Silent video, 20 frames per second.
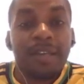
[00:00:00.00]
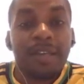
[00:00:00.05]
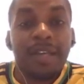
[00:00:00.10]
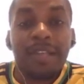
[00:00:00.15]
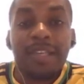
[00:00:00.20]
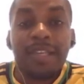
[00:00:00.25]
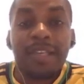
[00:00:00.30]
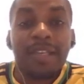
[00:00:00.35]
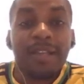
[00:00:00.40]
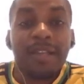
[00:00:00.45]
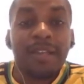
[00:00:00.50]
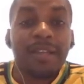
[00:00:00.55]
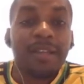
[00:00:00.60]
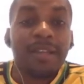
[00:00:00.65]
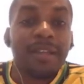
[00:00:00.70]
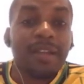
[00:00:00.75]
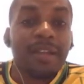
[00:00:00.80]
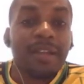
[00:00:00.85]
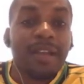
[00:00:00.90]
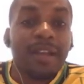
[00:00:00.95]
getting,
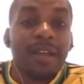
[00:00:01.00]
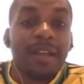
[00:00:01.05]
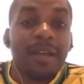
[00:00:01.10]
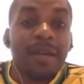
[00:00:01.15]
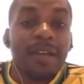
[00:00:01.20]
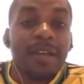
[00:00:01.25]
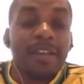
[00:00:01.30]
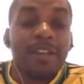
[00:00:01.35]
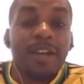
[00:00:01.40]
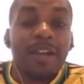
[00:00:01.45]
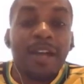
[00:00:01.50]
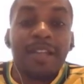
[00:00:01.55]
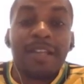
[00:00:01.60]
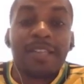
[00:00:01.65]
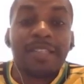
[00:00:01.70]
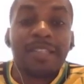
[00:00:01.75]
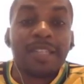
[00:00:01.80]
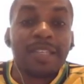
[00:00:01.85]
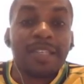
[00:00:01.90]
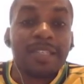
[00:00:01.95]
you know, an
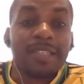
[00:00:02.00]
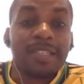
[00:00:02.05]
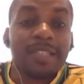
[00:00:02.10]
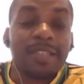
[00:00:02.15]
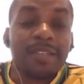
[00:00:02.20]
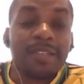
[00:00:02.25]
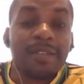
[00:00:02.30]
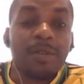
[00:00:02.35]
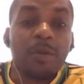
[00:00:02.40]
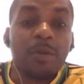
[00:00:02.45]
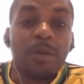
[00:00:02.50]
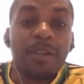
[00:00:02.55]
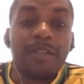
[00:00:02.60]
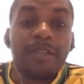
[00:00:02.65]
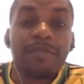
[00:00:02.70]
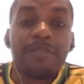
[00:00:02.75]
assist, goal